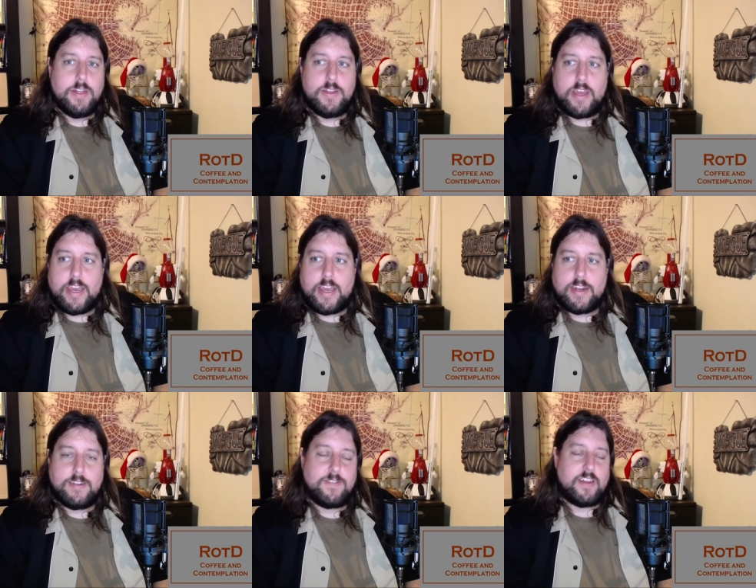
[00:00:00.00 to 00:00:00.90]

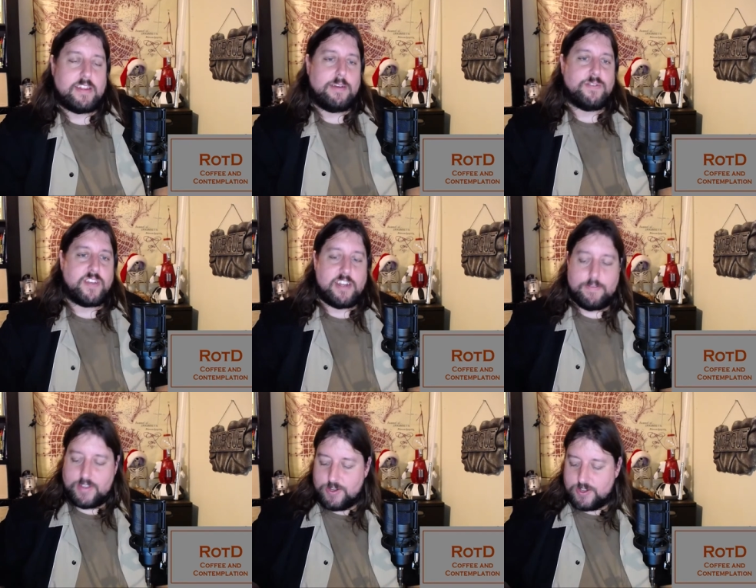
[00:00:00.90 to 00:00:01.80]
And I just thought that was kind
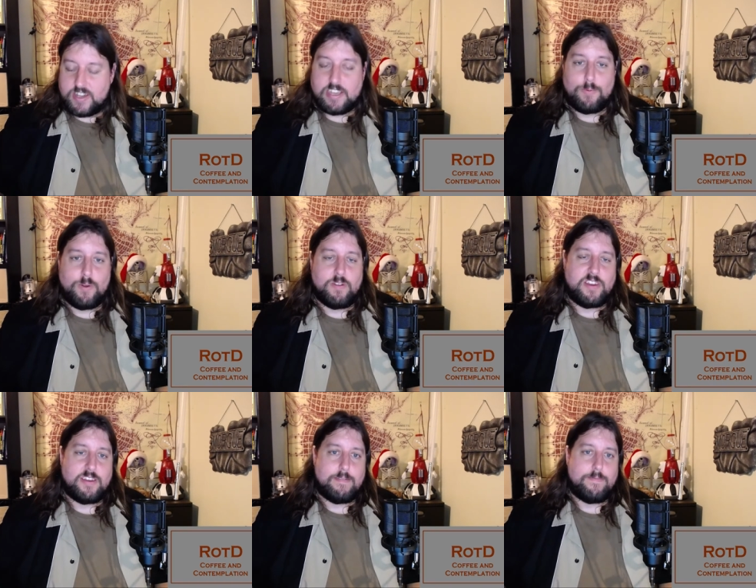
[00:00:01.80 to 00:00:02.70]
of interesting and
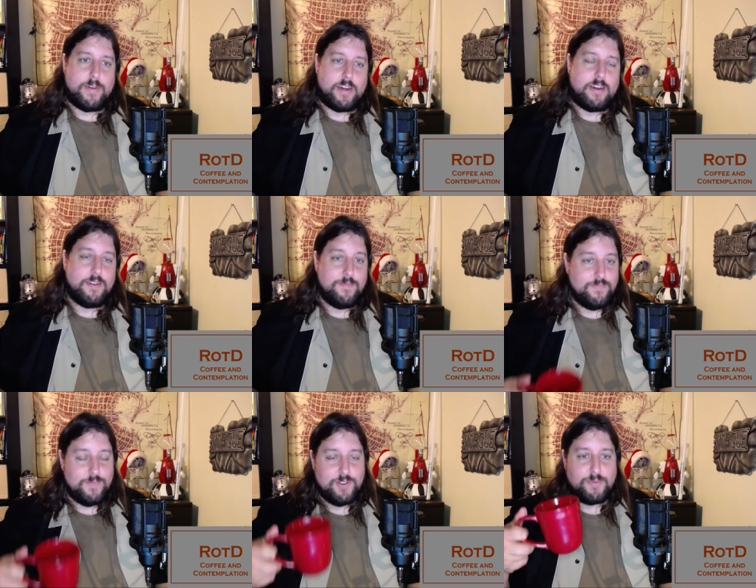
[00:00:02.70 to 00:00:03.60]
worthy of uh,
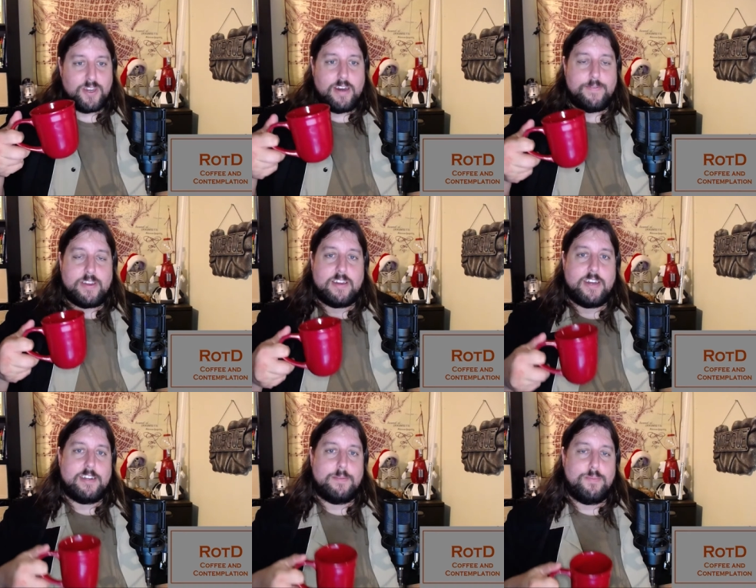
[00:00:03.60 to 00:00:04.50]
some coffee and
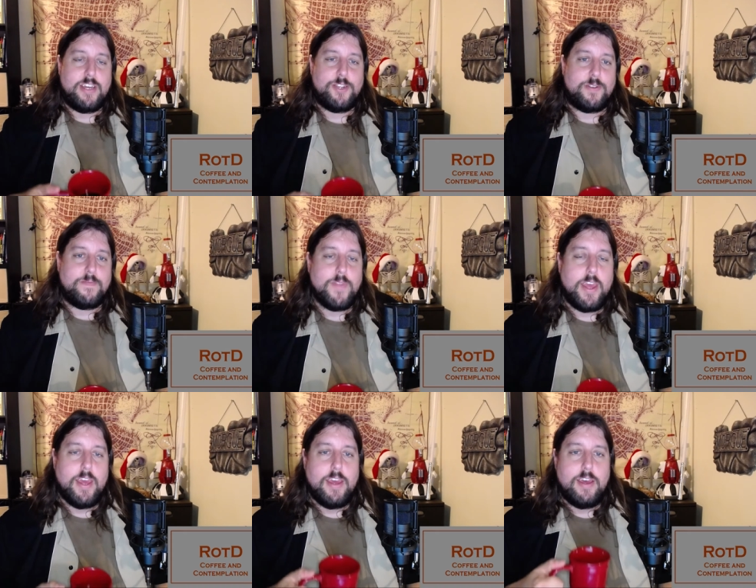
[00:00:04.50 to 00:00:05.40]
contemplation.
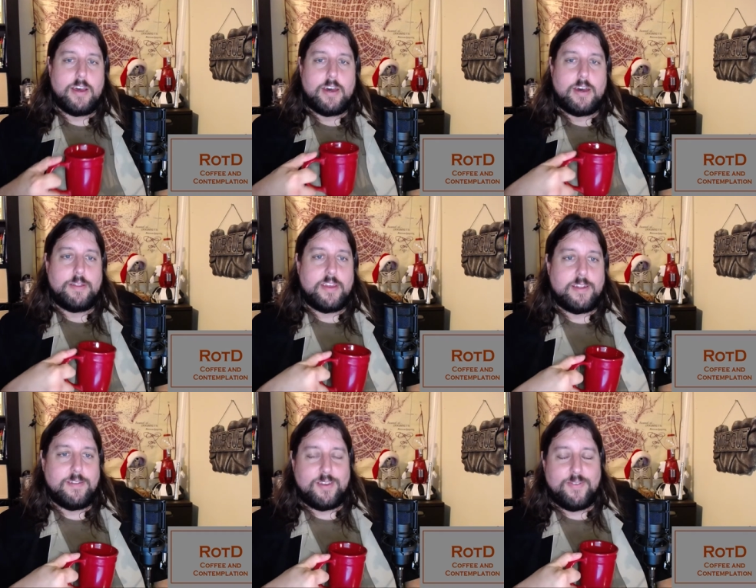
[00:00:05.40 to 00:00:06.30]
Uh,
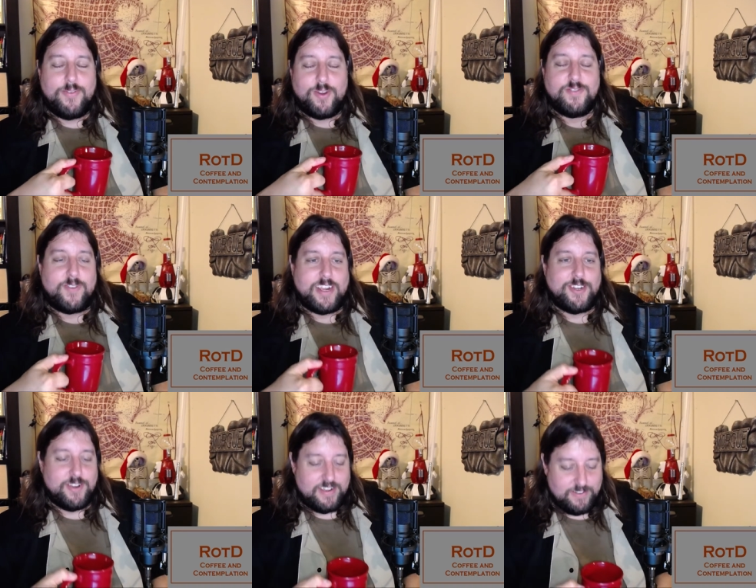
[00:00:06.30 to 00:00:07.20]
that the first
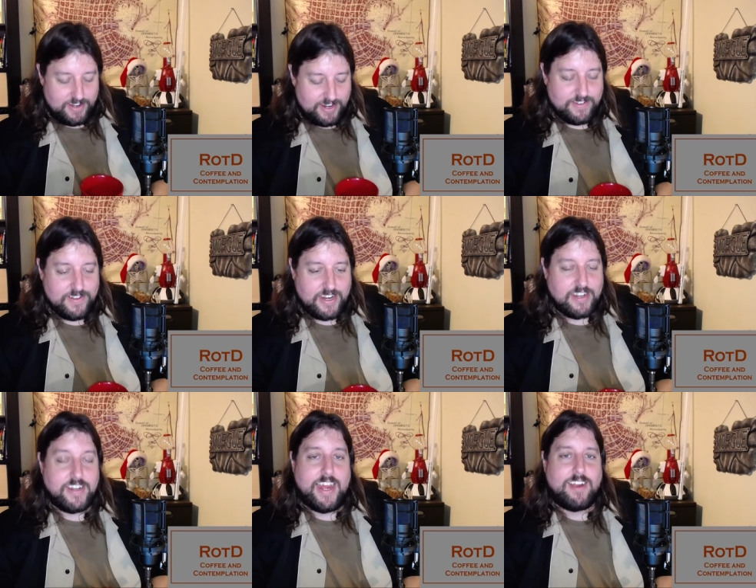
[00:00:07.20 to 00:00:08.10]
franchise that I decided
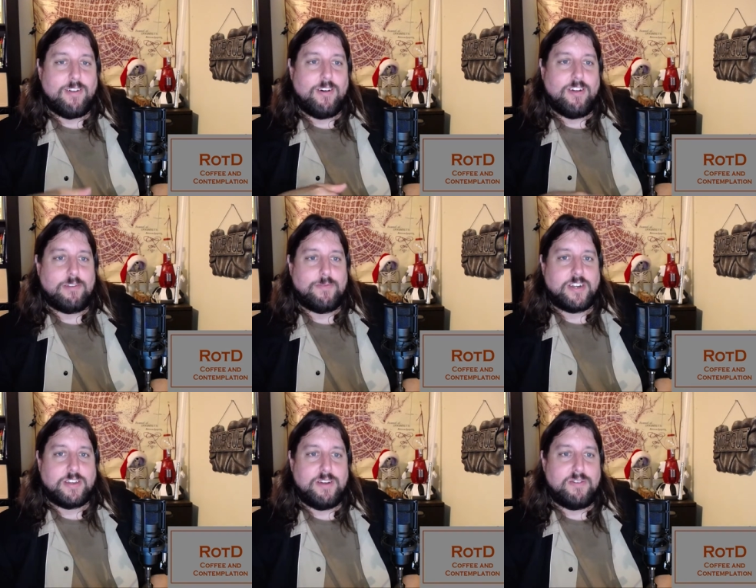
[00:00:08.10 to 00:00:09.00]
to tackle all in
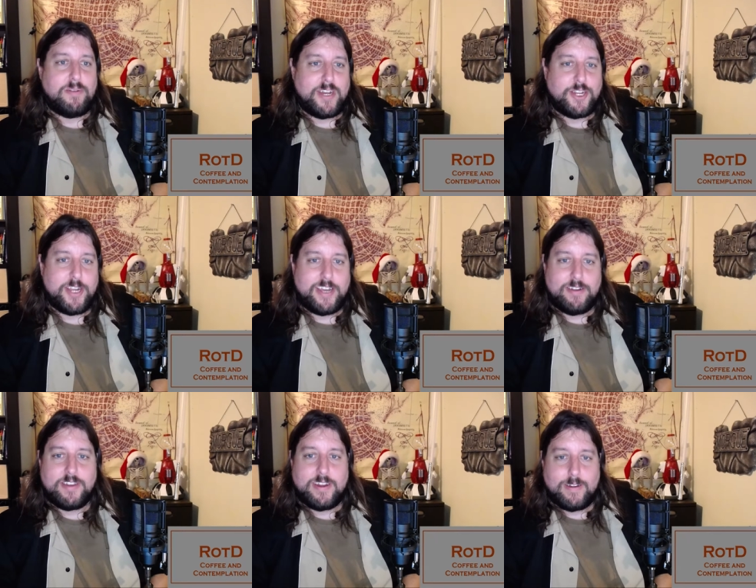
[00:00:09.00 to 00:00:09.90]
one go in my
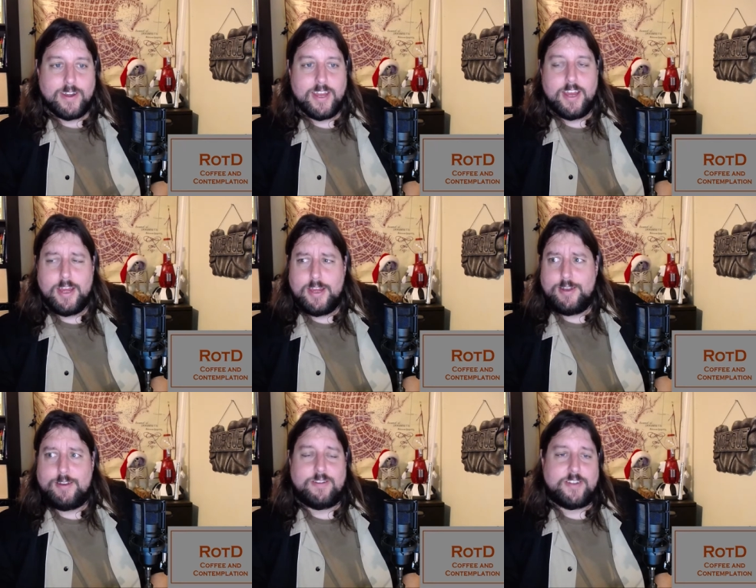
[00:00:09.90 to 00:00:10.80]
channel here
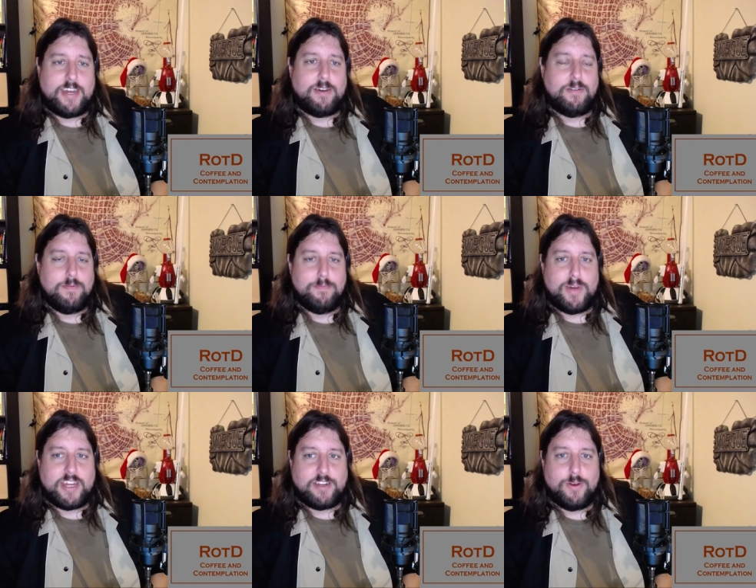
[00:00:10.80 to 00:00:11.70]
turns out,
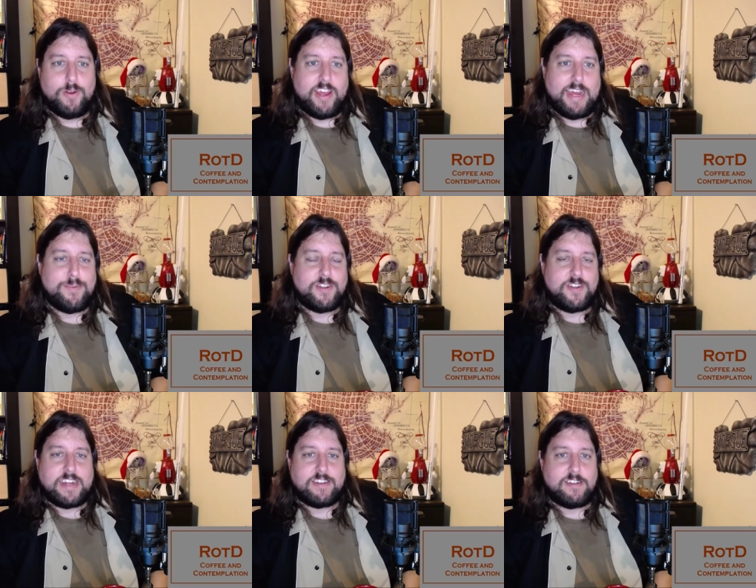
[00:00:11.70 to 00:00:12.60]
by total
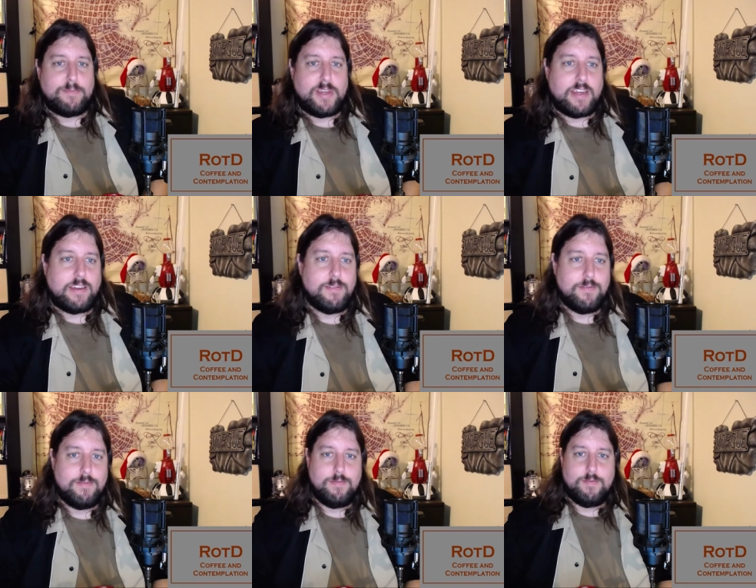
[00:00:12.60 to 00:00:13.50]
happenstance, to be
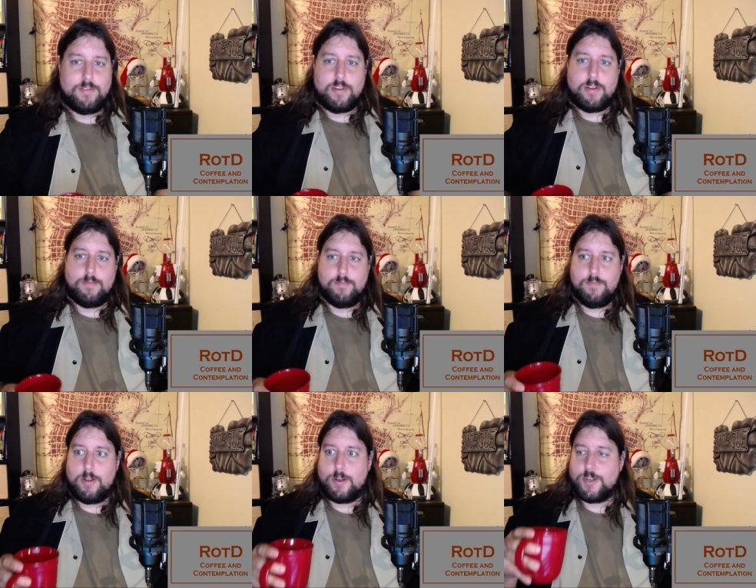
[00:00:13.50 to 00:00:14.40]
the
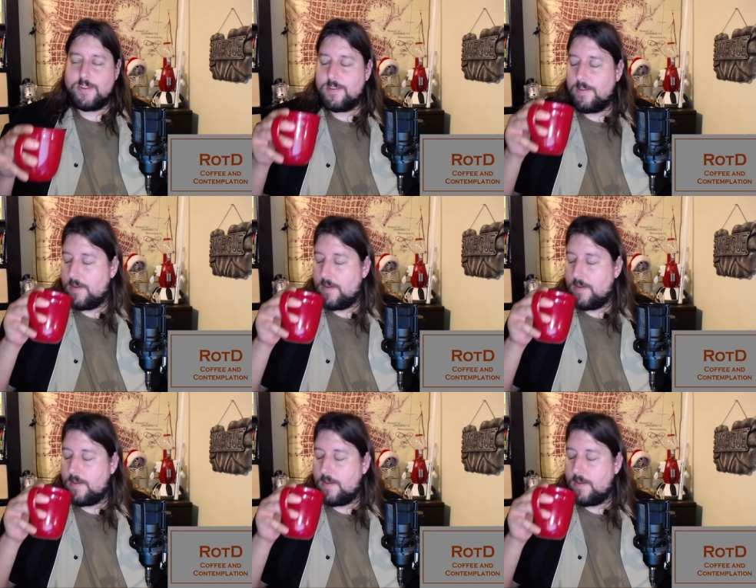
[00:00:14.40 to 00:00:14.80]
largest.